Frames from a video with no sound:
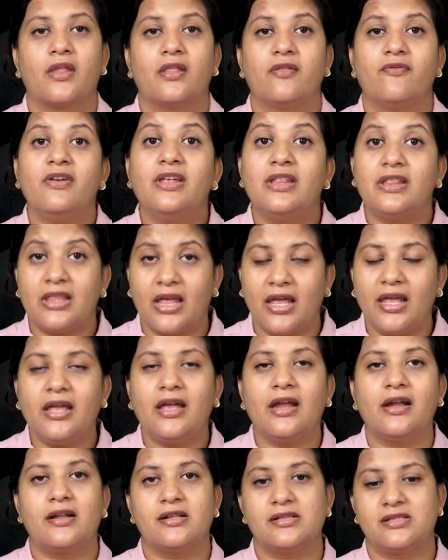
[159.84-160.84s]
we
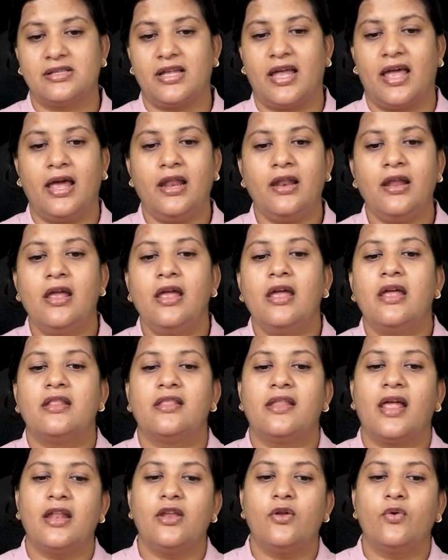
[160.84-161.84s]
think it is there,
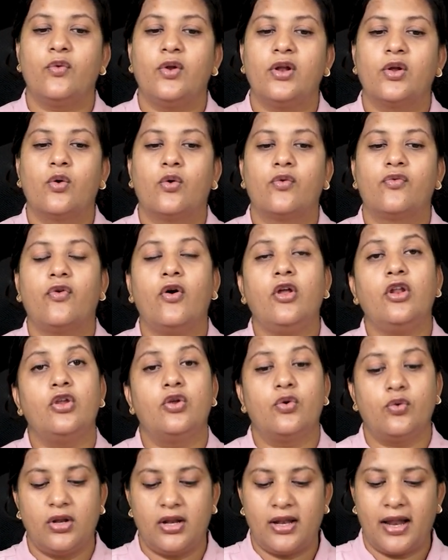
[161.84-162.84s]
then you will go for
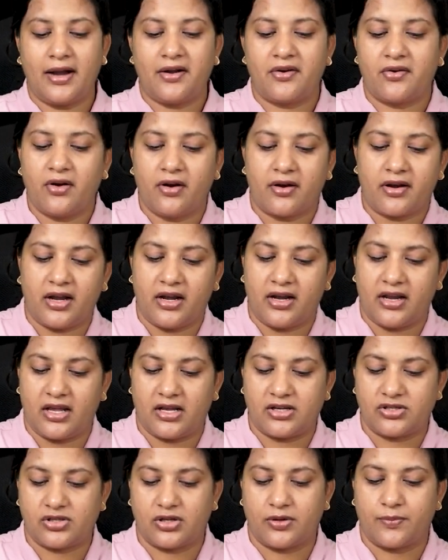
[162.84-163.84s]
unilateral
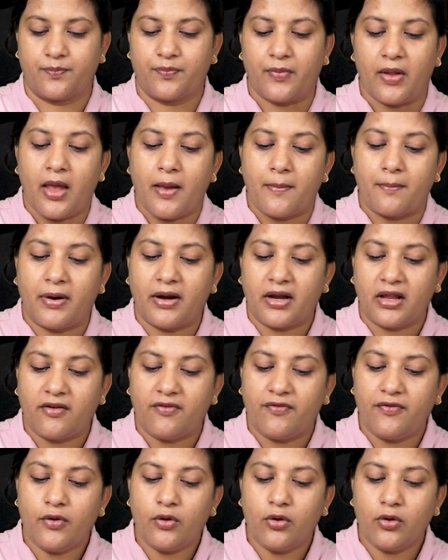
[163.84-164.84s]
radiation. But
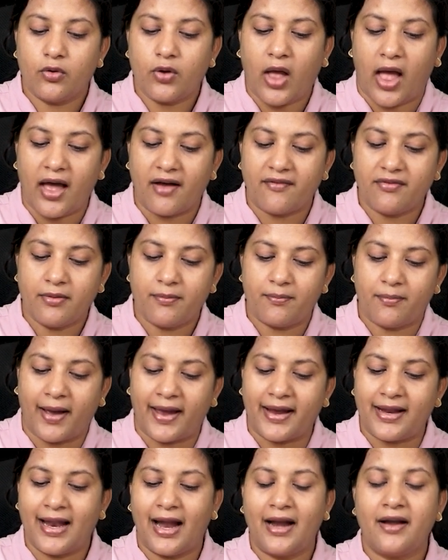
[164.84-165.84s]
if you have a
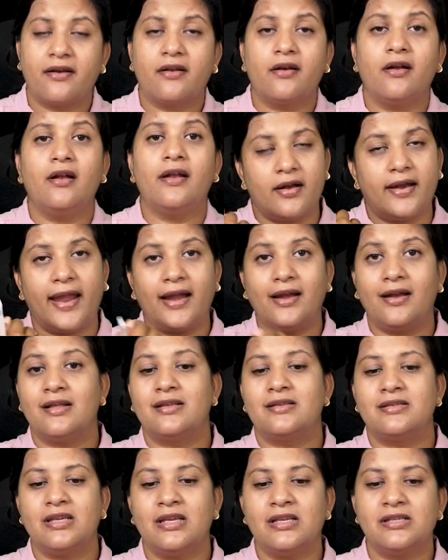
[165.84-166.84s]
bilateral
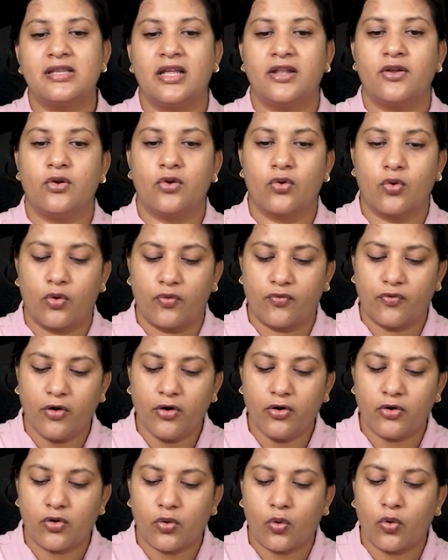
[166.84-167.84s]
neck disease, then you will go for
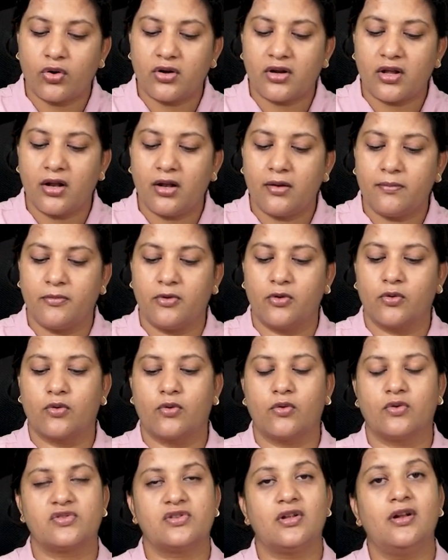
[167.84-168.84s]
total
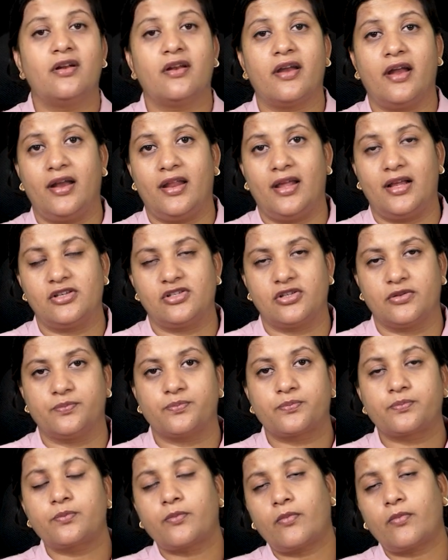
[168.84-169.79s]
mucosal radiation.